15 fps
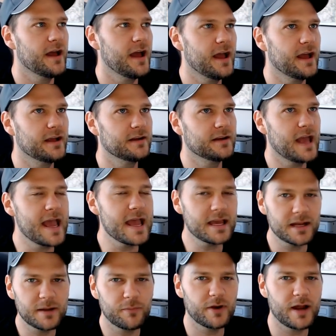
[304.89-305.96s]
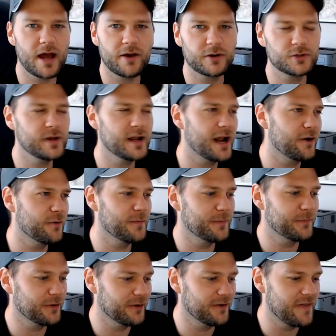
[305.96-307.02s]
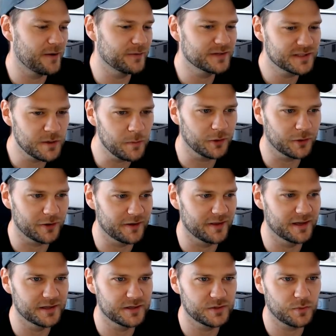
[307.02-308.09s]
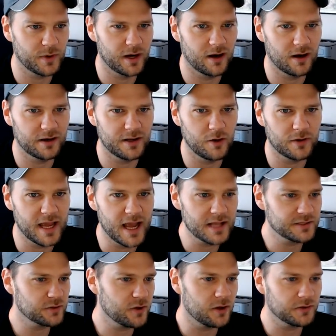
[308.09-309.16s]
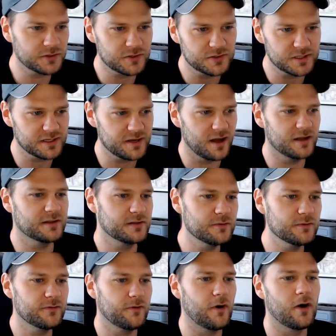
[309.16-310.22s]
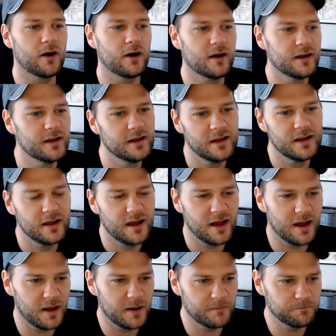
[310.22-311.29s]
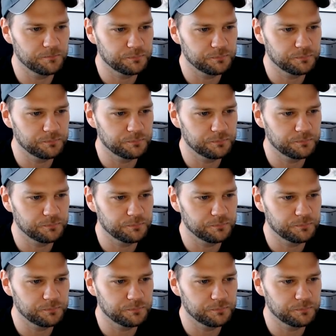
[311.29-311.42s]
And Akin had put out a tweet I remember that was similar to this, where you know cancel culture has gone too far. Um,